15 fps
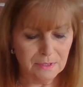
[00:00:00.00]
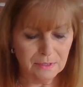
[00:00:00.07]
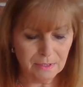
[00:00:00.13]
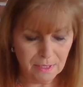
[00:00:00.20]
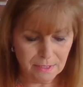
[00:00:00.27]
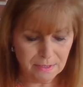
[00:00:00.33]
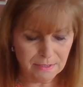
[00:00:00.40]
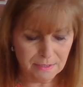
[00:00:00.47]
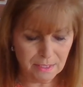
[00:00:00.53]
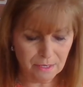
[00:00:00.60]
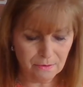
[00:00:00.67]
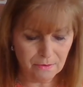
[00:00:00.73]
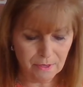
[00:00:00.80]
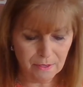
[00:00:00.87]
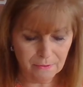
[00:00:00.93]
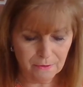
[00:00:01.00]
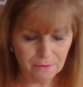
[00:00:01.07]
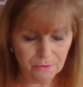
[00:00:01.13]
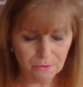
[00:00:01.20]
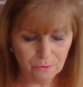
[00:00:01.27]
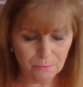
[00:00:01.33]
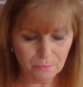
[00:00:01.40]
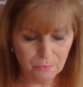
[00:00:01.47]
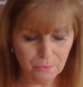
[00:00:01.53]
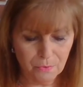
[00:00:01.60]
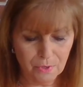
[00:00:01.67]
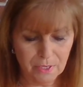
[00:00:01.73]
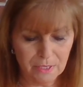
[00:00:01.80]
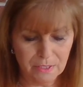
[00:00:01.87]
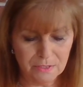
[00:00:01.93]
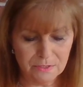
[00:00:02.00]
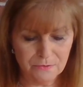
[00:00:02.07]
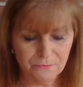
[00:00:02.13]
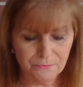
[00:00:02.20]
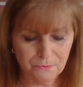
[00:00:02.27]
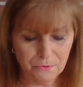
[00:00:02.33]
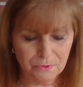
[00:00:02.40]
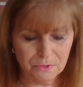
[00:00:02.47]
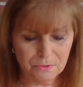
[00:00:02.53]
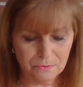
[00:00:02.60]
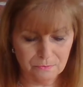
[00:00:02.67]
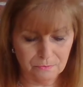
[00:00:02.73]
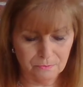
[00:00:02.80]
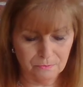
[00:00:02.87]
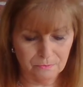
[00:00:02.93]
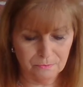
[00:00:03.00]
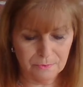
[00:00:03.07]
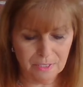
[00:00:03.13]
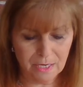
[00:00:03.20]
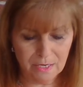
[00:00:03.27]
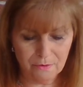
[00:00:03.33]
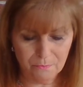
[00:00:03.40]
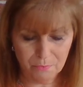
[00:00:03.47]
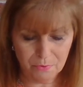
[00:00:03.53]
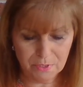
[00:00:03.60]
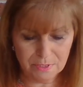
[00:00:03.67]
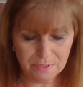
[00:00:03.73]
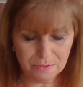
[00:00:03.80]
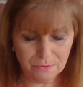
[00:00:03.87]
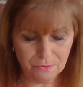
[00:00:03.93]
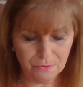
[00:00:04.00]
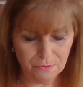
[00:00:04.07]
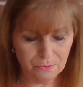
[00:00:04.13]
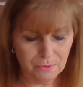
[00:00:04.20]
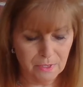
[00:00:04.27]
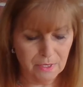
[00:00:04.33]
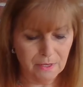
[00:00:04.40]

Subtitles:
like Sarah and the little boy in his first day of preschool,